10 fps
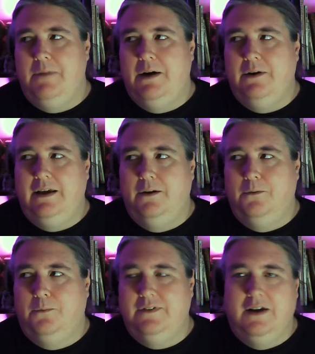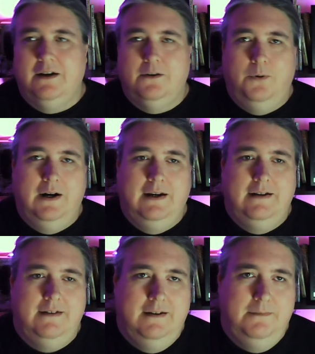Mary was not
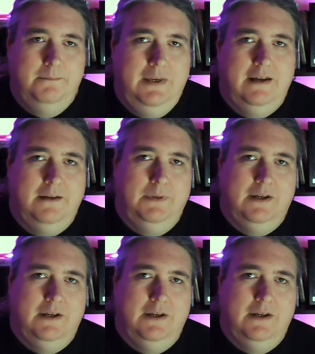quiet and meek